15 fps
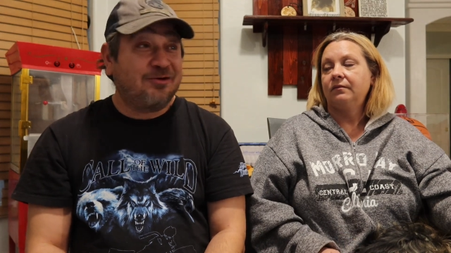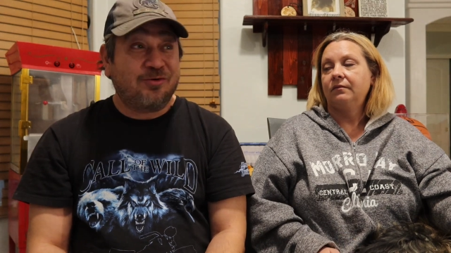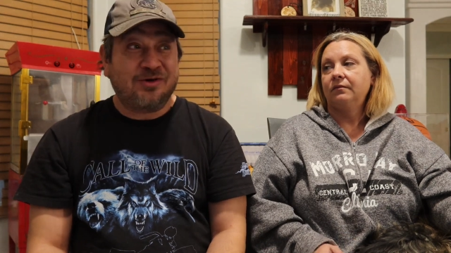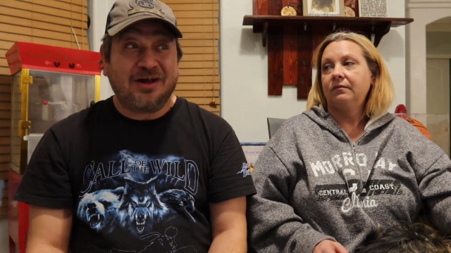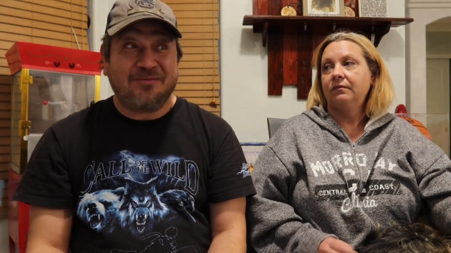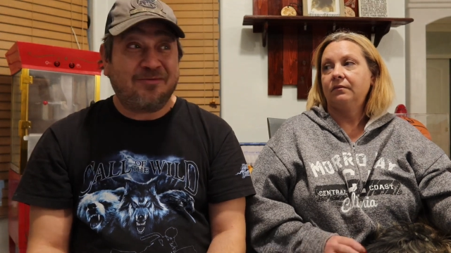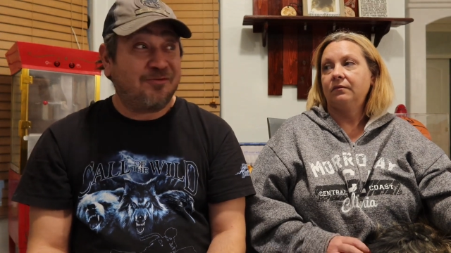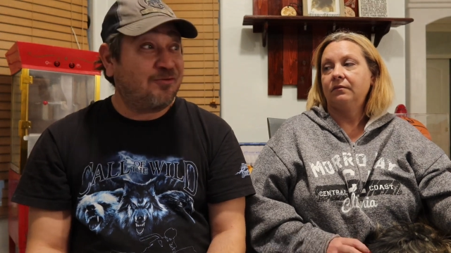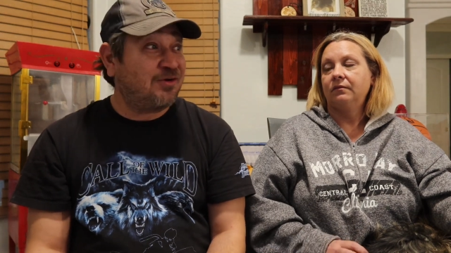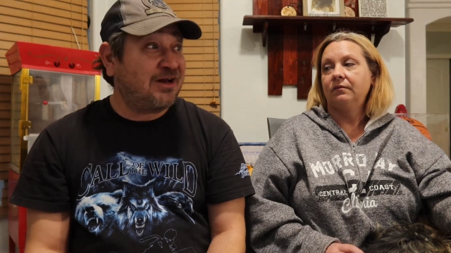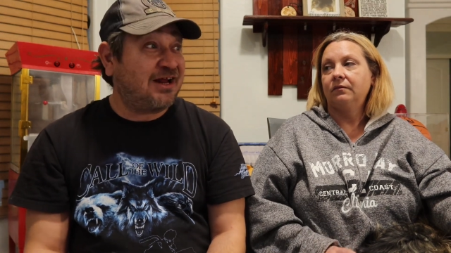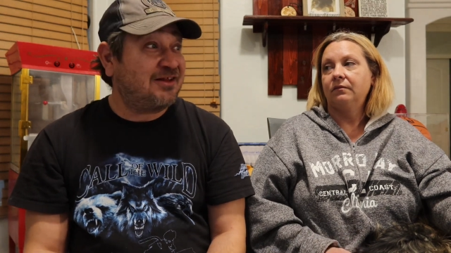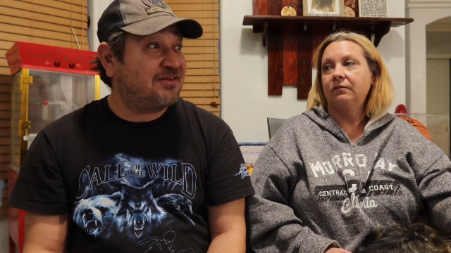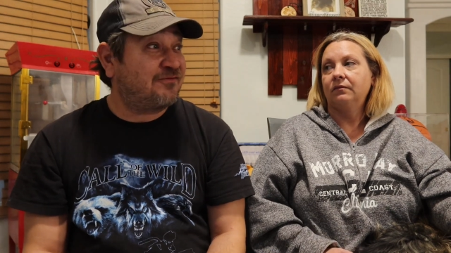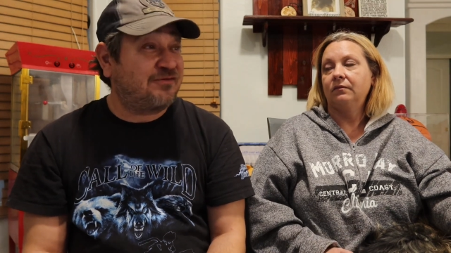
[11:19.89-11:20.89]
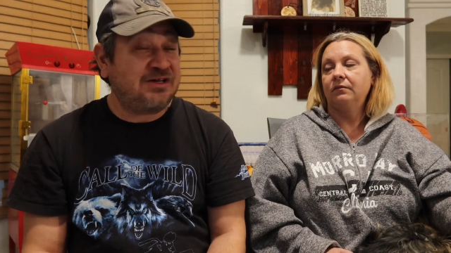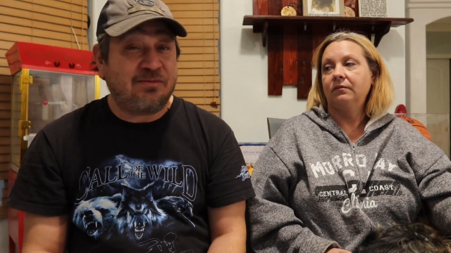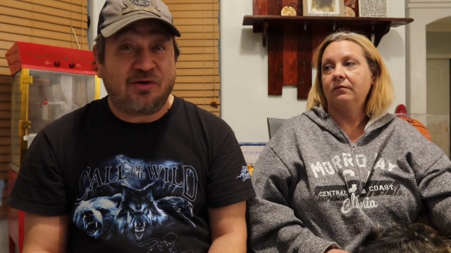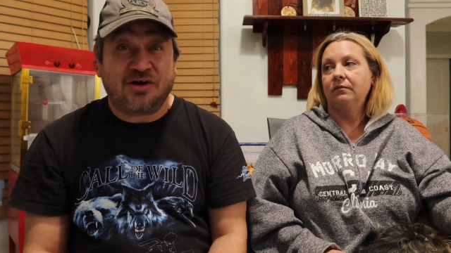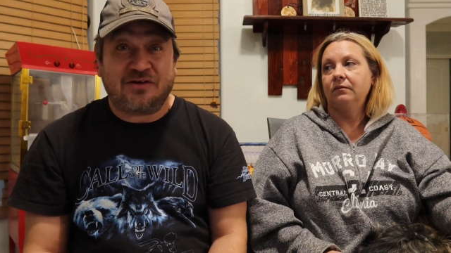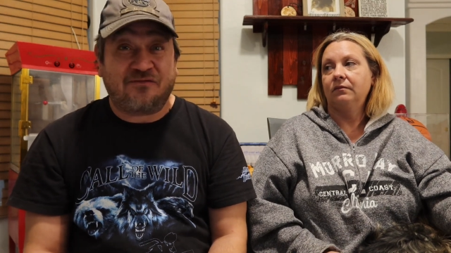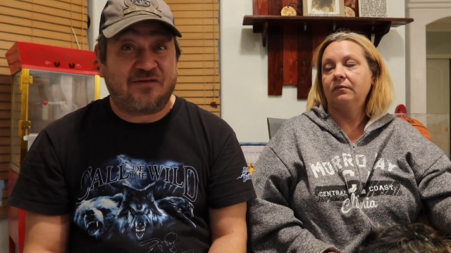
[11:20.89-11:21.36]
Speaker 1: We're not. We're not at the flea
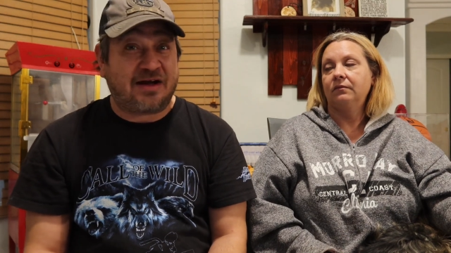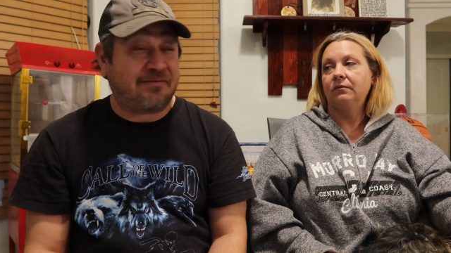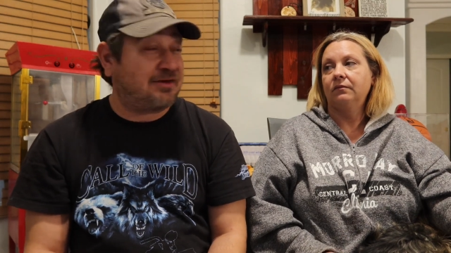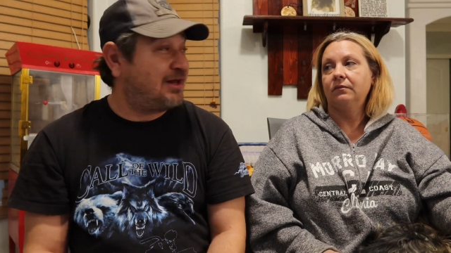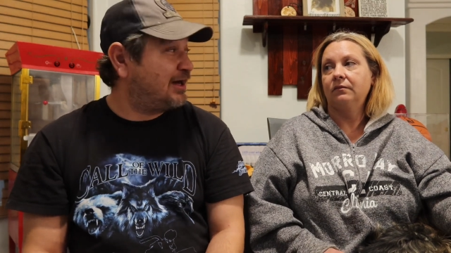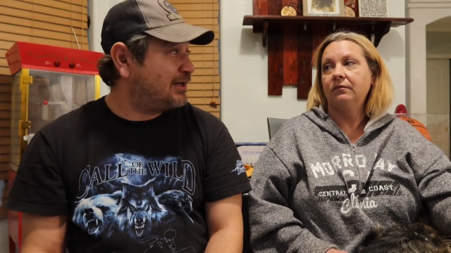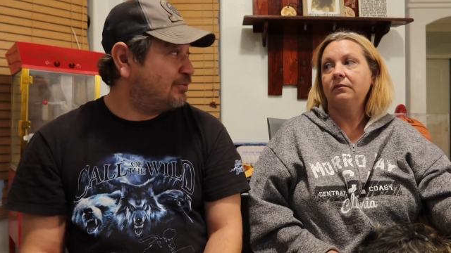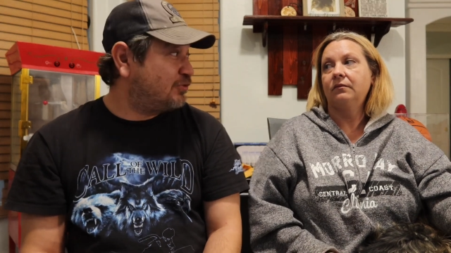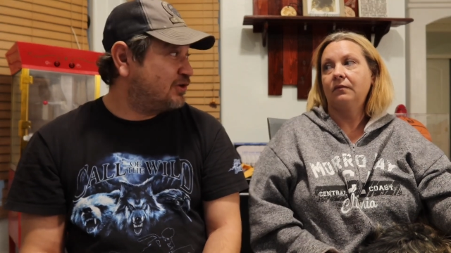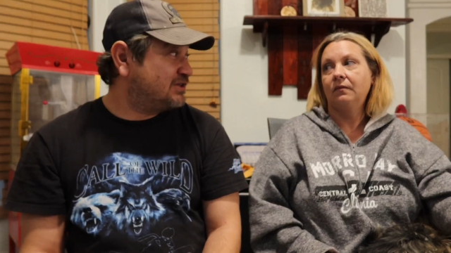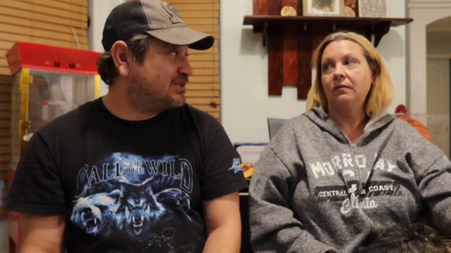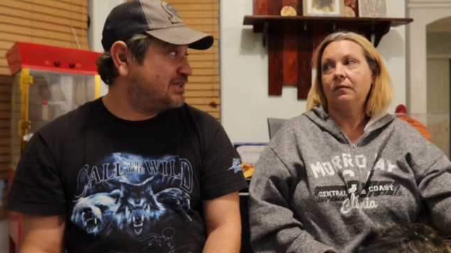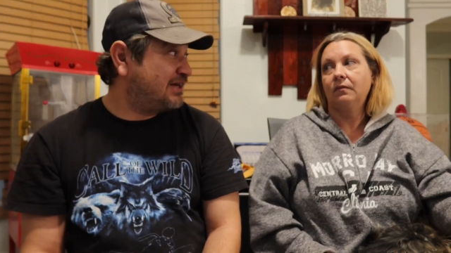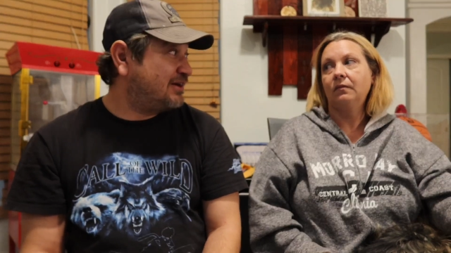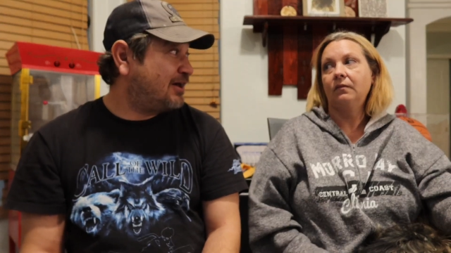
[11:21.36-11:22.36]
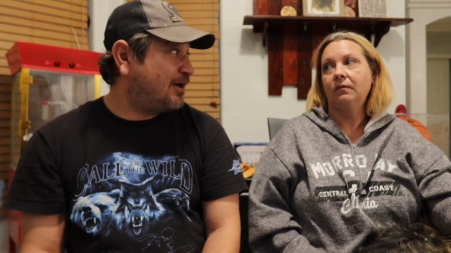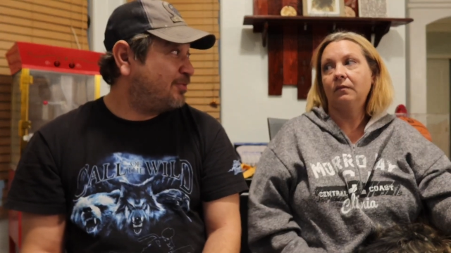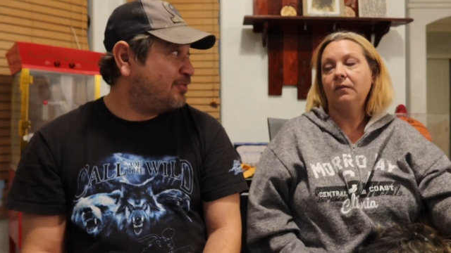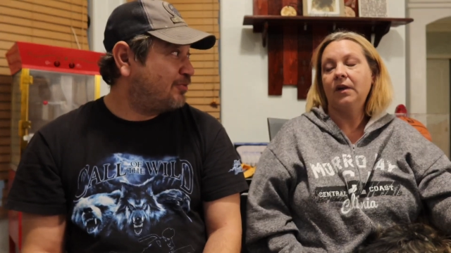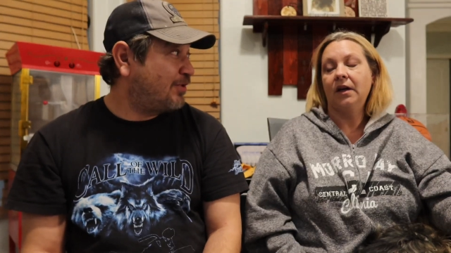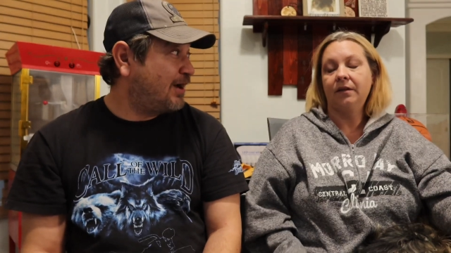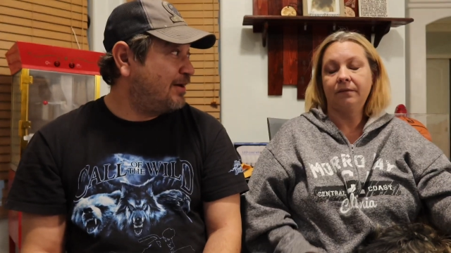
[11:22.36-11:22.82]
market at five o'clock in the morning setting up.
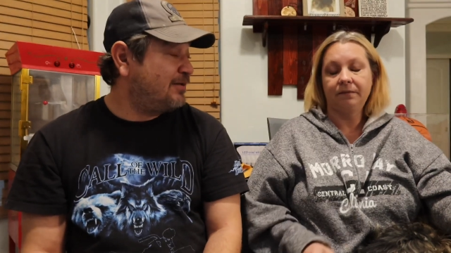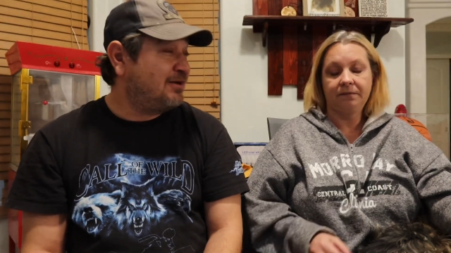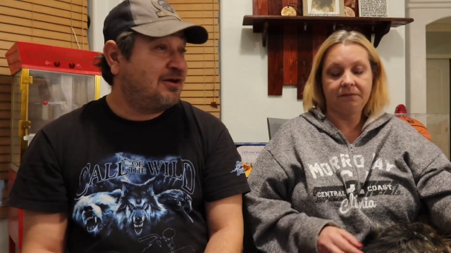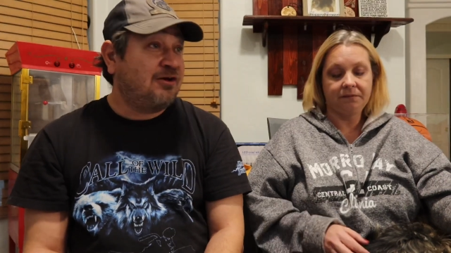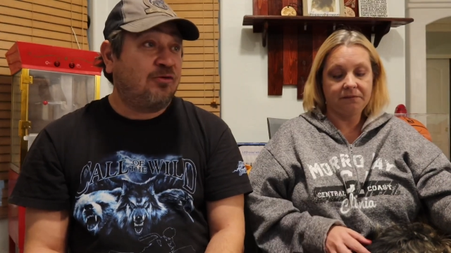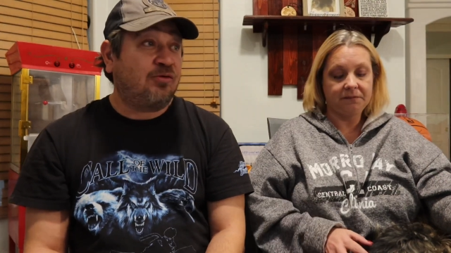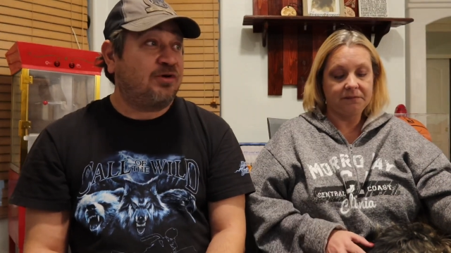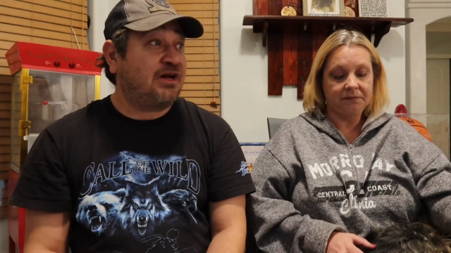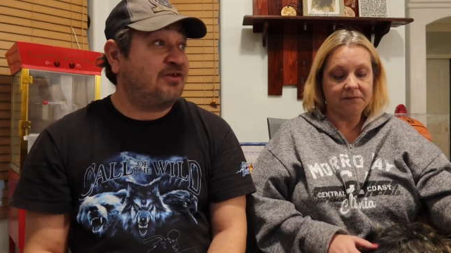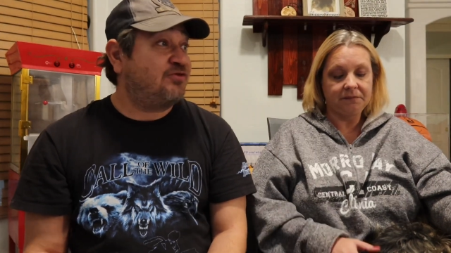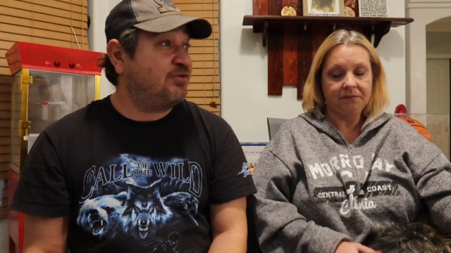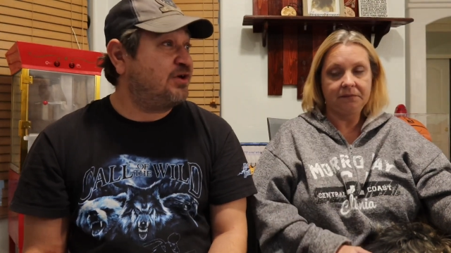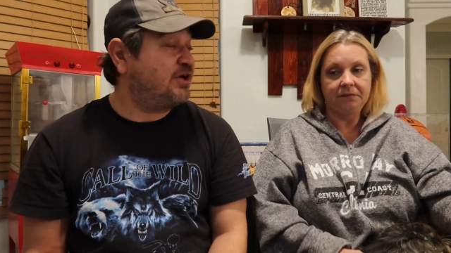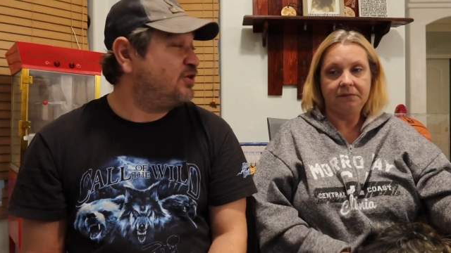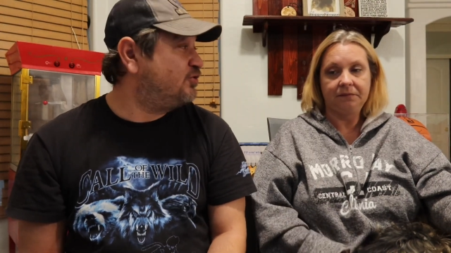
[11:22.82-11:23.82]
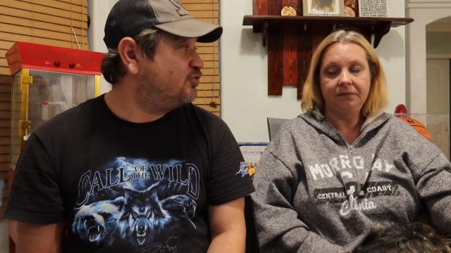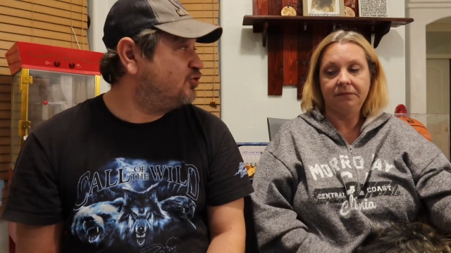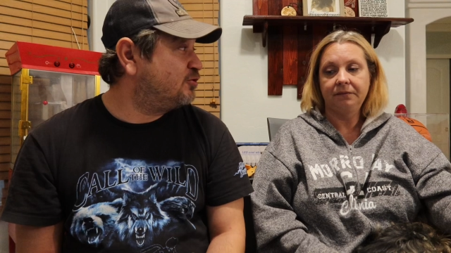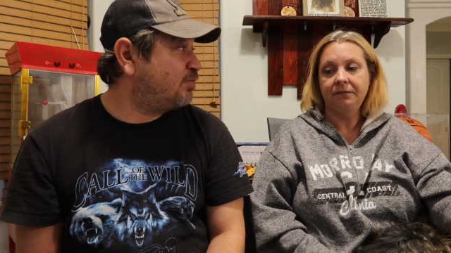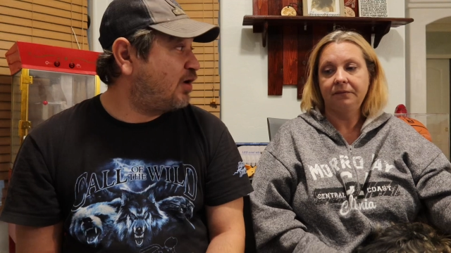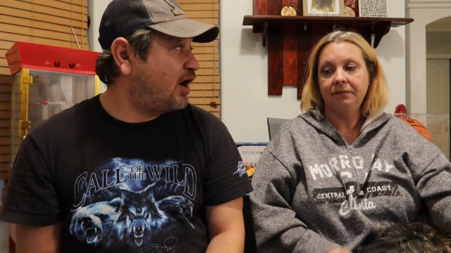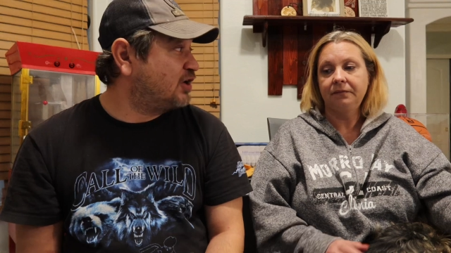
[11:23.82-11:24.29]
Yeah. Right. We're not doing a
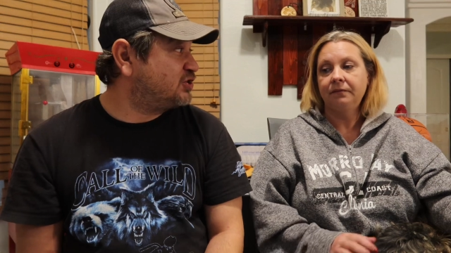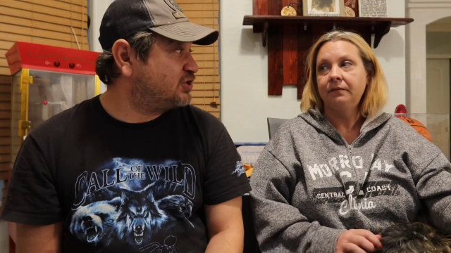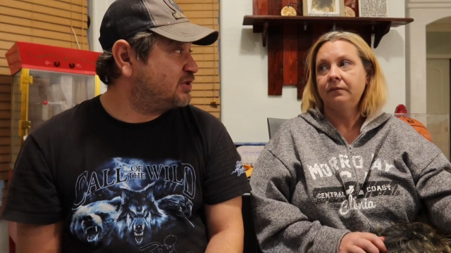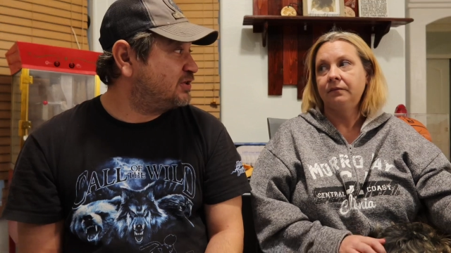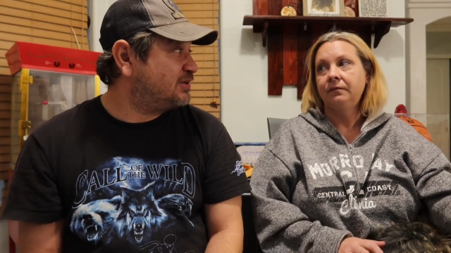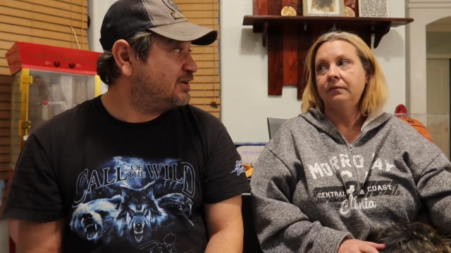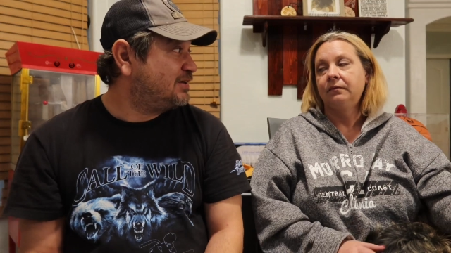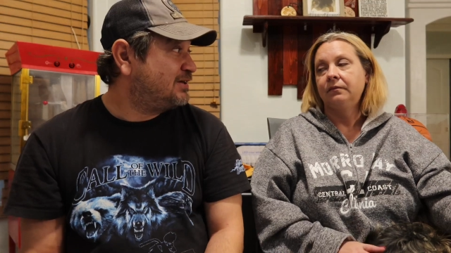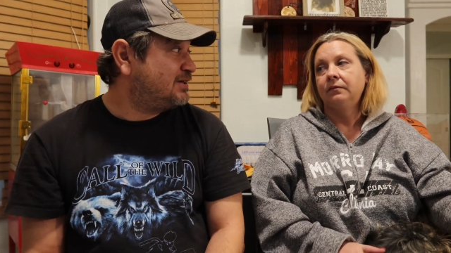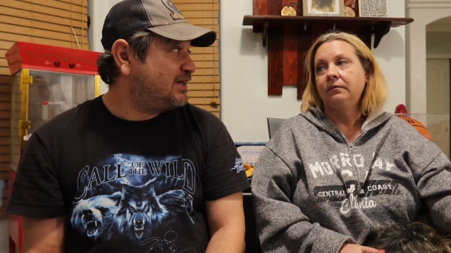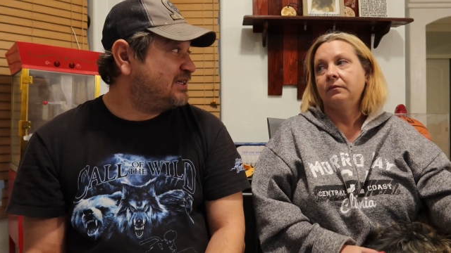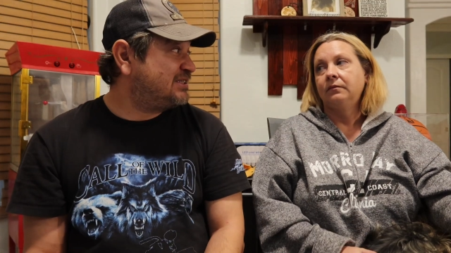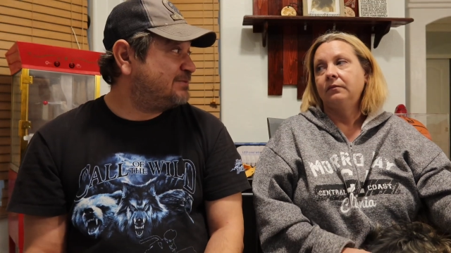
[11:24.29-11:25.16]
YouTube auction and